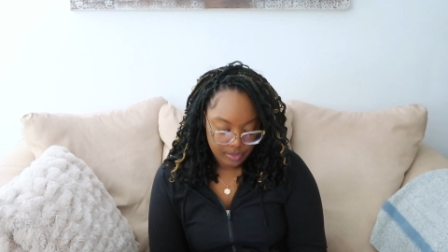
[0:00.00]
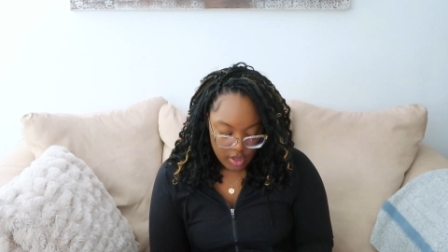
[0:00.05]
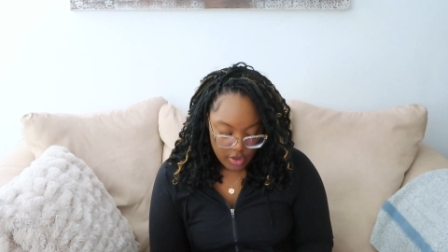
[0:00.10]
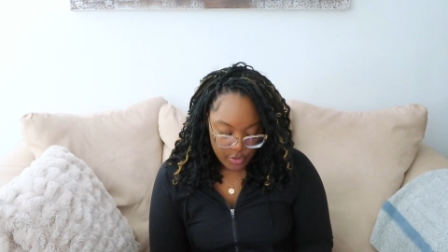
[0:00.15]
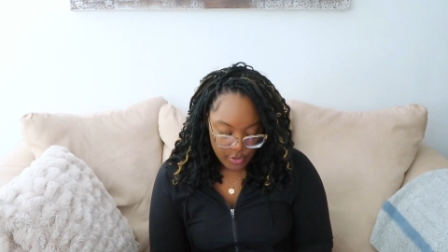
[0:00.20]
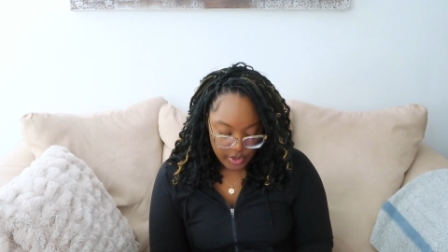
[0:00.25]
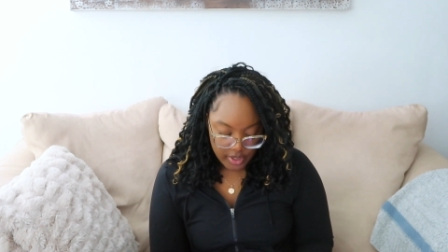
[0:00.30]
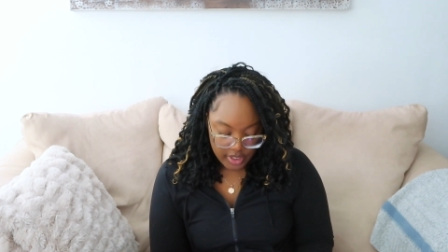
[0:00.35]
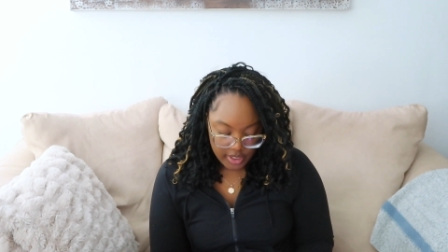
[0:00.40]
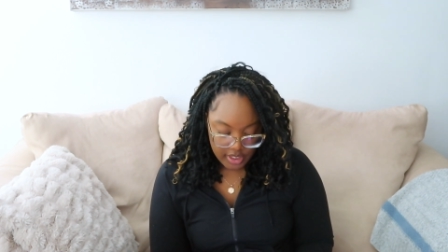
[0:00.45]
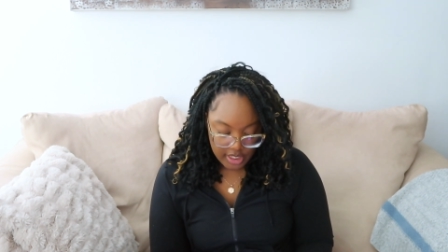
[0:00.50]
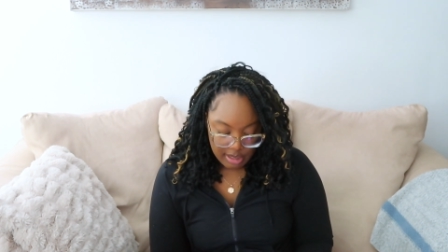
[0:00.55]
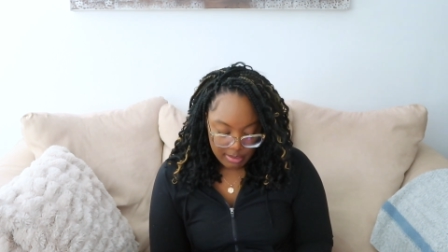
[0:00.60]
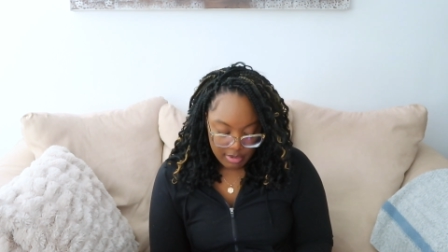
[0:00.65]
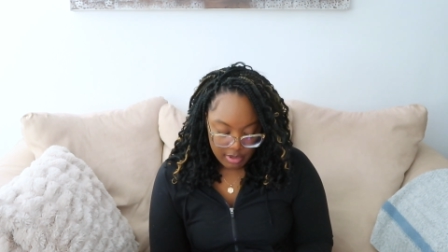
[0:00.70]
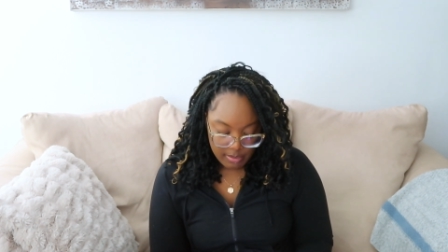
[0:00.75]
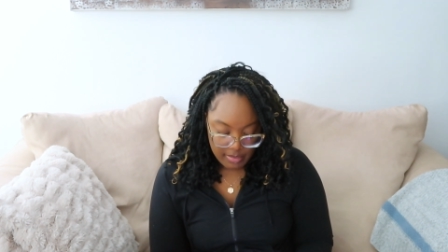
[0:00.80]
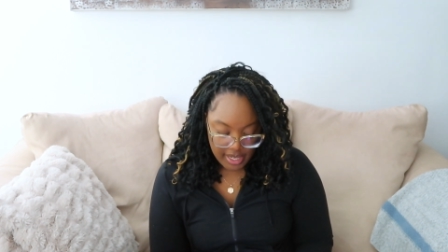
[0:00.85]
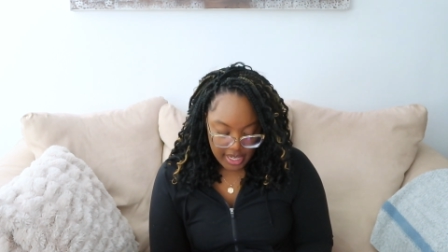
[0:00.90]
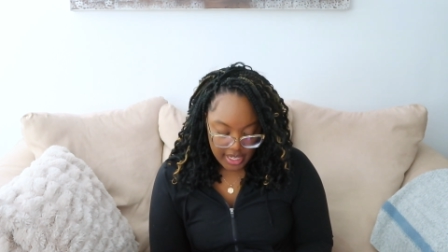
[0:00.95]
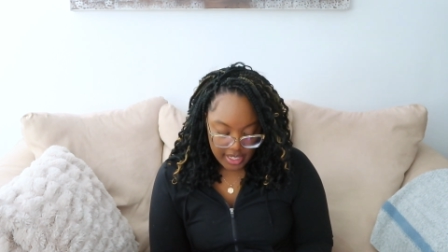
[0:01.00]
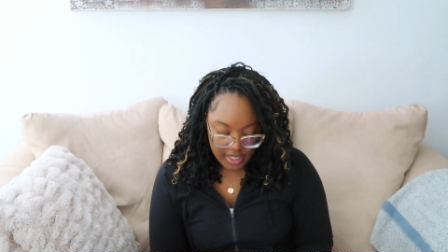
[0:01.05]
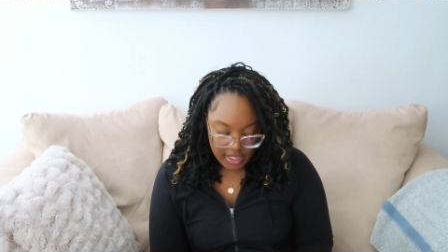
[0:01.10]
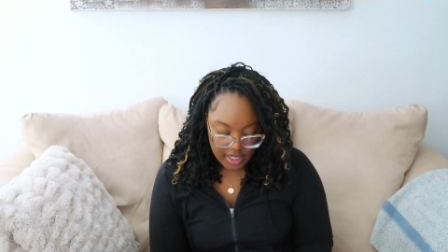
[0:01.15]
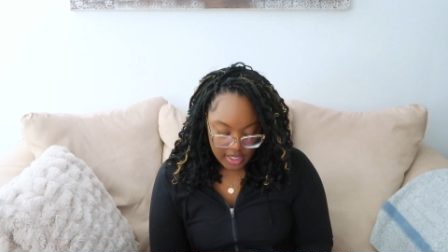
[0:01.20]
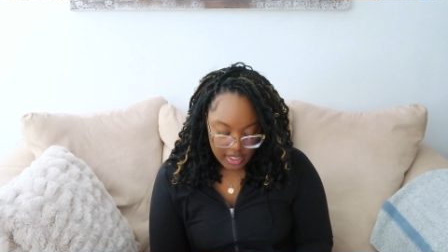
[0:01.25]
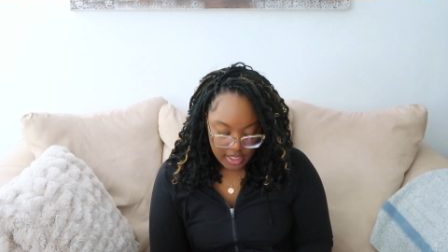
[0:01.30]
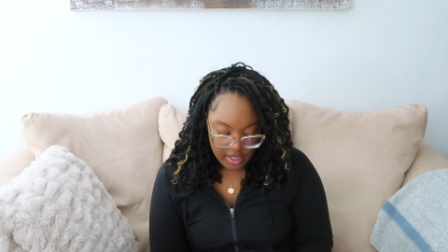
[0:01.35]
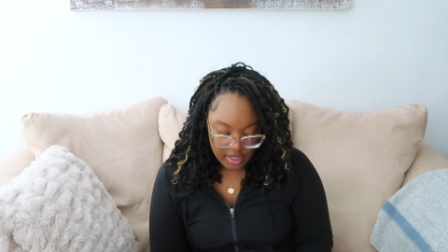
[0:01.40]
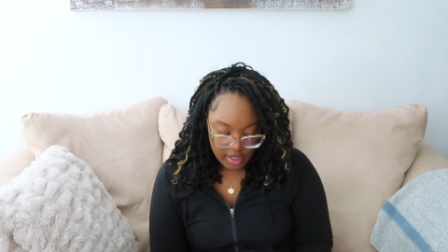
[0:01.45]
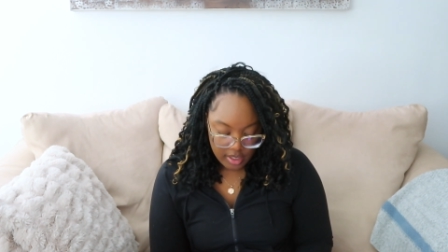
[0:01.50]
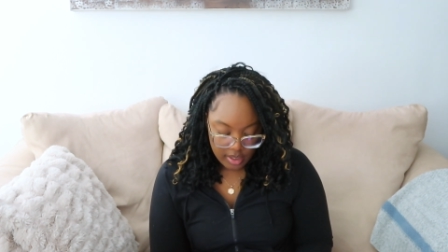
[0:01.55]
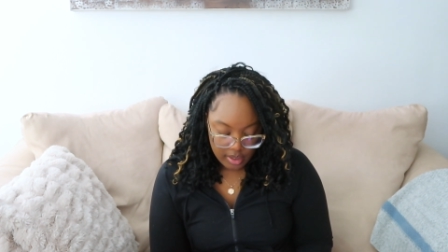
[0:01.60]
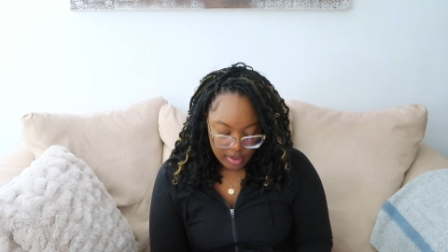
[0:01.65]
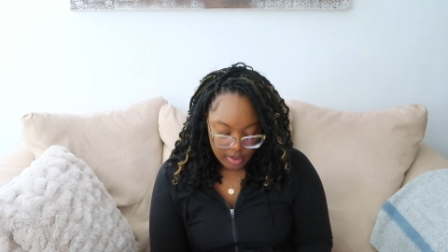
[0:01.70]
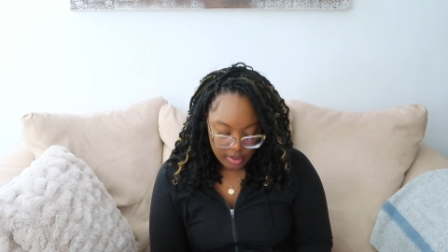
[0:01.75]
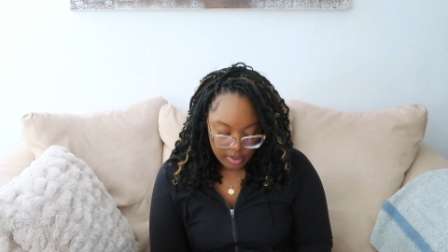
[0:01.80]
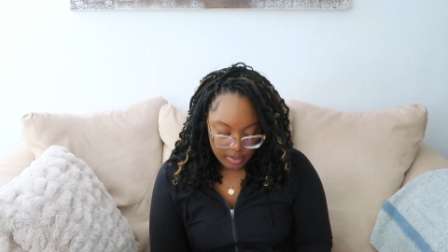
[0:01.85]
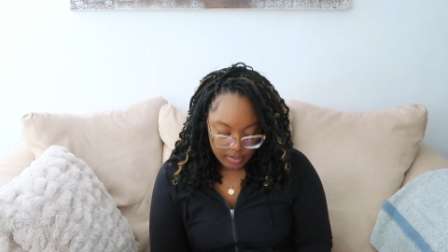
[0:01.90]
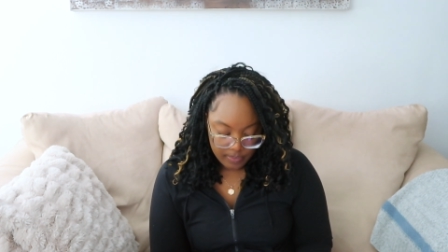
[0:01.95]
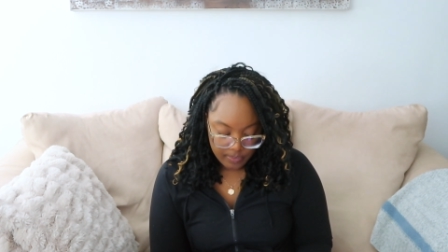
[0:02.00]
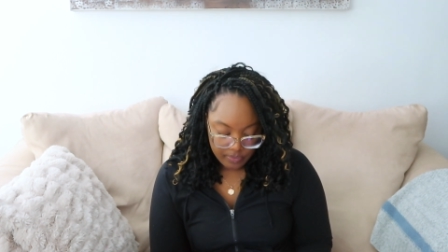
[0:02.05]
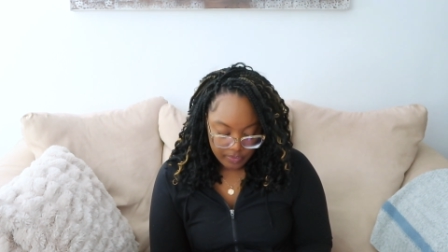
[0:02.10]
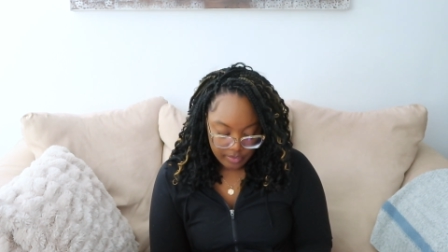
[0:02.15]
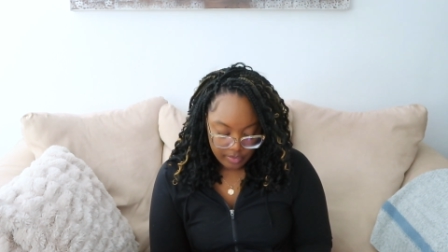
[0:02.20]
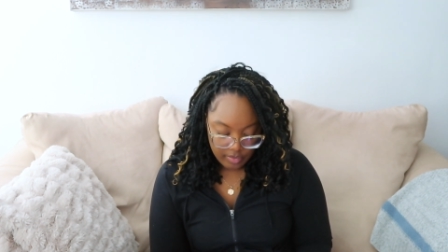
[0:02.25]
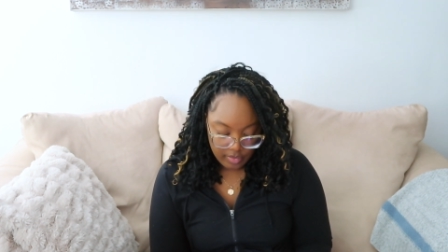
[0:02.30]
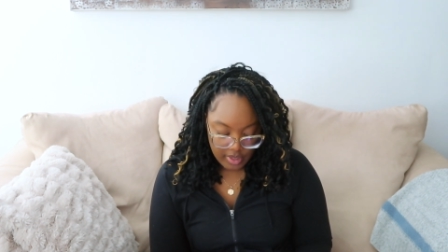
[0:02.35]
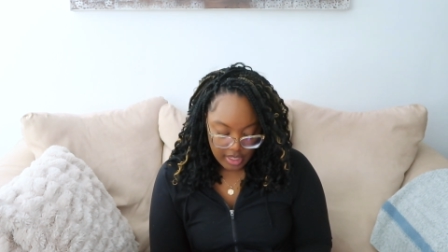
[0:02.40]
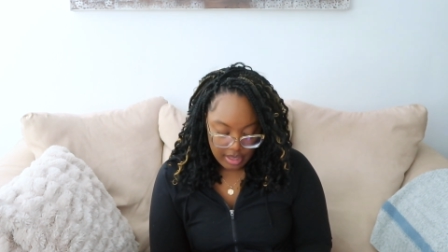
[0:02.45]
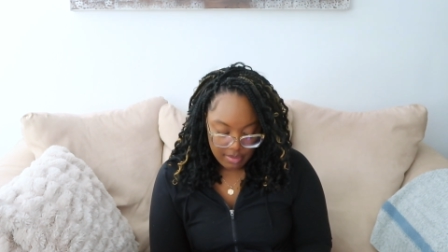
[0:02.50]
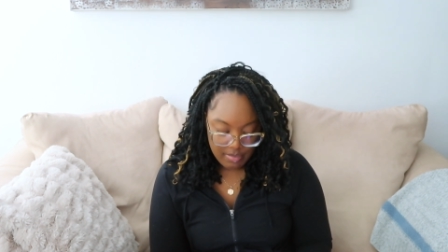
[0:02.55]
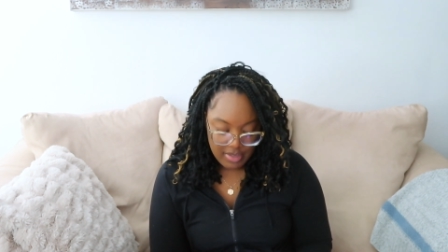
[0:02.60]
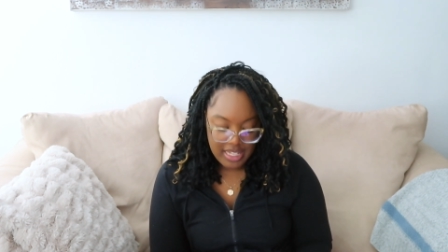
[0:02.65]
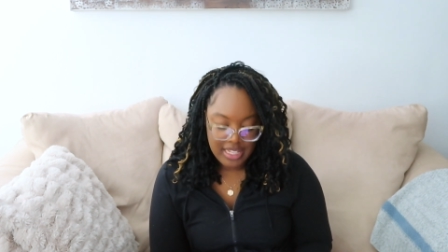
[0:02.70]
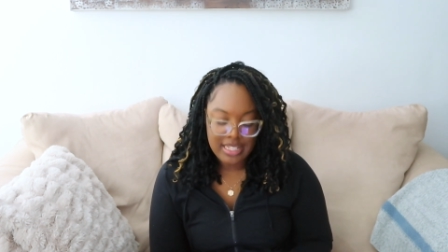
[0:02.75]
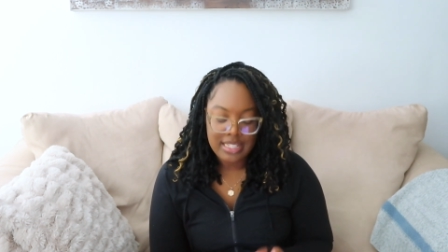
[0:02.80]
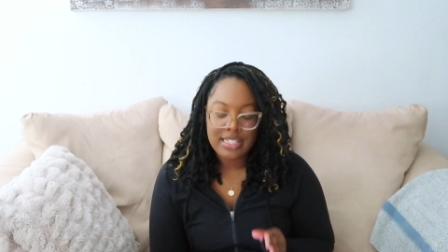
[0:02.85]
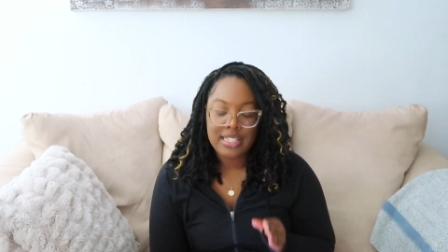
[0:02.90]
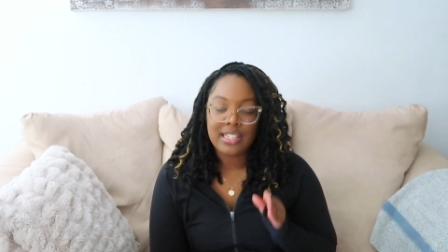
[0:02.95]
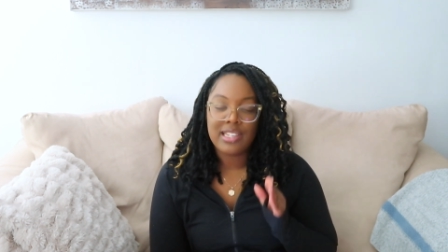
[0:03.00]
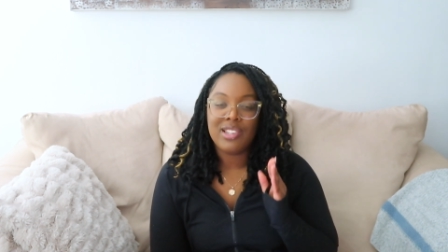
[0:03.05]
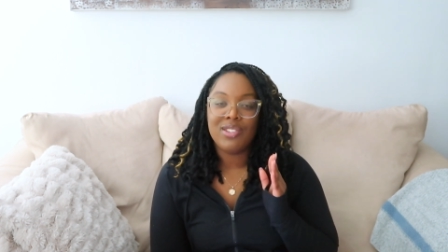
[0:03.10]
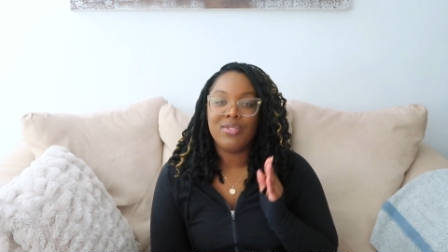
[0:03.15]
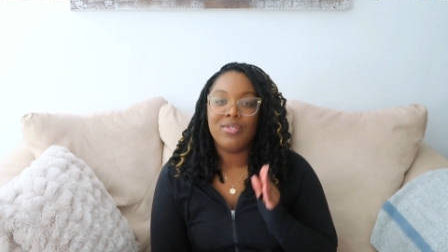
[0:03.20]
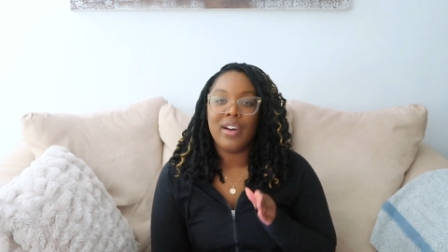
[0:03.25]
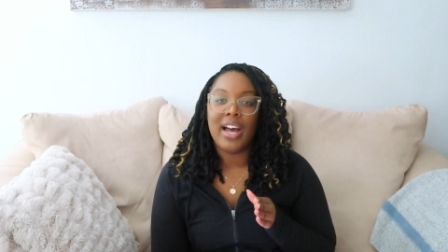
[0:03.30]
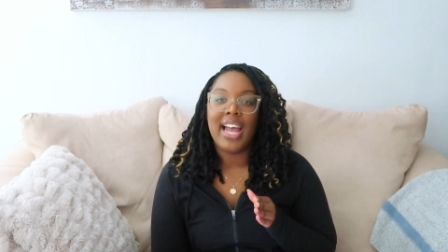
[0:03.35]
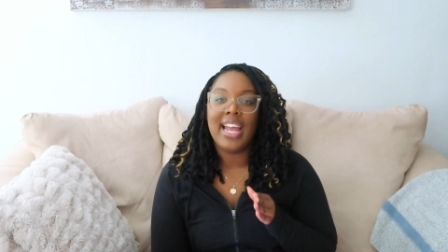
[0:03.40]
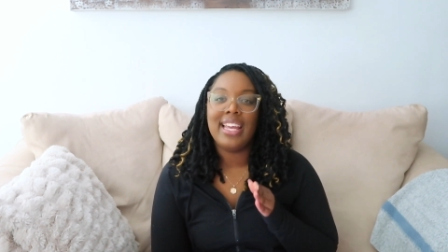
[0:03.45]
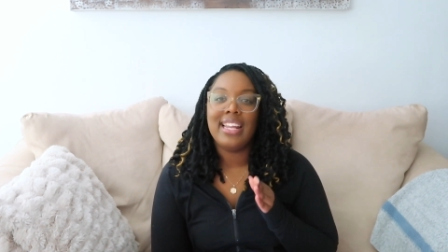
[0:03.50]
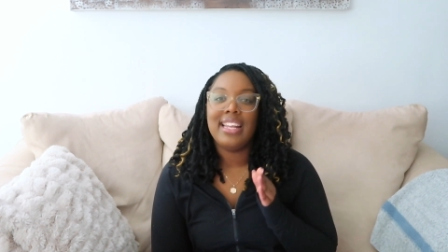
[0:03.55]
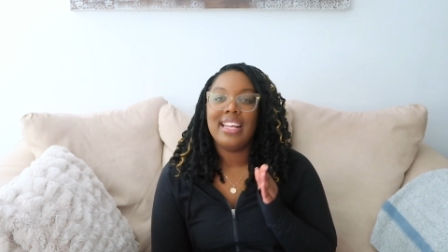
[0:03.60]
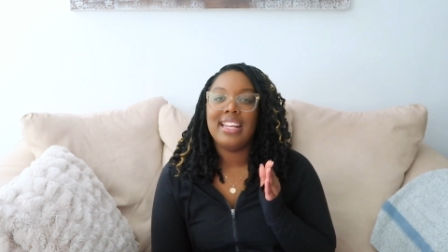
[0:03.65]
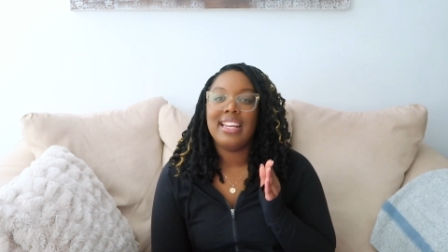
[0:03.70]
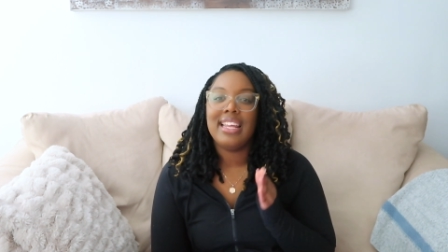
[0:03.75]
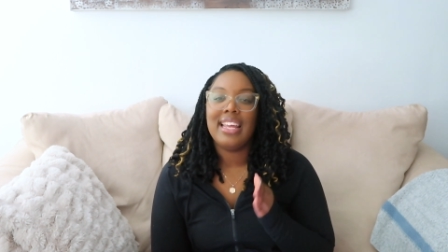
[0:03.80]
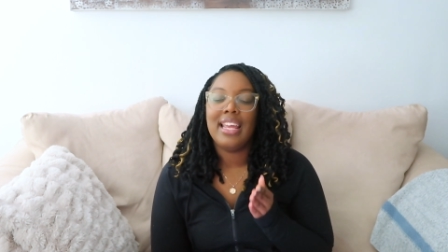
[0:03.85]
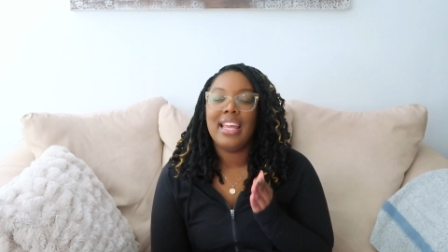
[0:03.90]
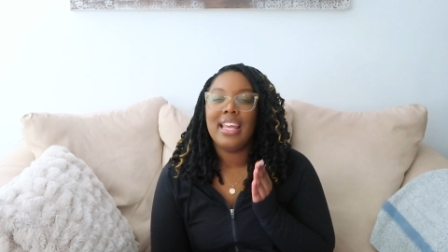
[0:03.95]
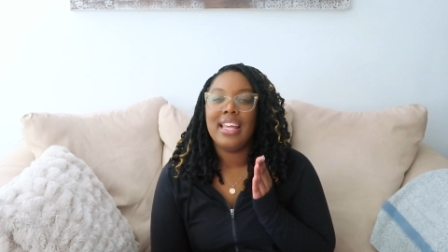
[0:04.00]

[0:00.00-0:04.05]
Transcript: The word double-minded, it means divided